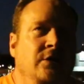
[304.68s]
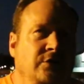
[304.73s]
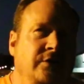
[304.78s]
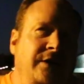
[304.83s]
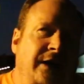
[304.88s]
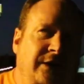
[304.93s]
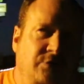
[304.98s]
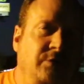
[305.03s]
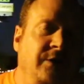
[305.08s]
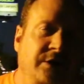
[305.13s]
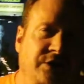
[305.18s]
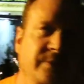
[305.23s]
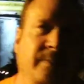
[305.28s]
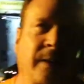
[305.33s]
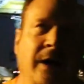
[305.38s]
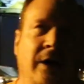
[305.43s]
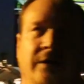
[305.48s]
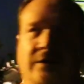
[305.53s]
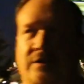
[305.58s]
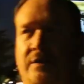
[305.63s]
So that's what it's
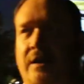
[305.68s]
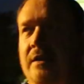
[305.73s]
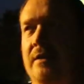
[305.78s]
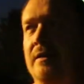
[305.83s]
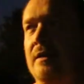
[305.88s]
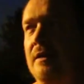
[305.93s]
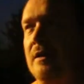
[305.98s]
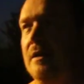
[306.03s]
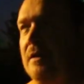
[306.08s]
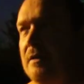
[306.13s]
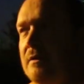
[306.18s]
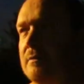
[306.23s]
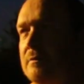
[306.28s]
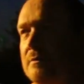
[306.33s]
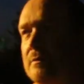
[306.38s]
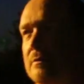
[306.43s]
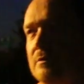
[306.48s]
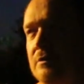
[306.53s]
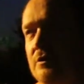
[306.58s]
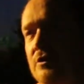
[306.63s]
about. It's like
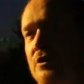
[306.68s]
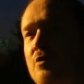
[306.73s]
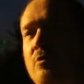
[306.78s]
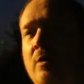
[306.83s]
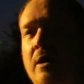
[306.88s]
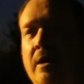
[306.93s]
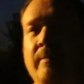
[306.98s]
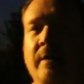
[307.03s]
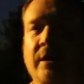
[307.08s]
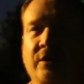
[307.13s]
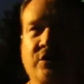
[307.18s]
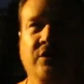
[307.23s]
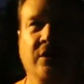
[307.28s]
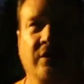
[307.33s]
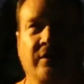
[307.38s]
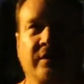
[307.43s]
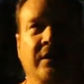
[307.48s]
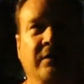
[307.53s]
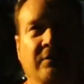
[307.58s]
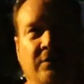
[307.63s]
you want to make
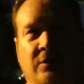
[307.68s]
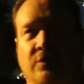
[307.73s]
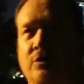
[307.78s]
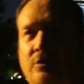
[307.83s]
sure that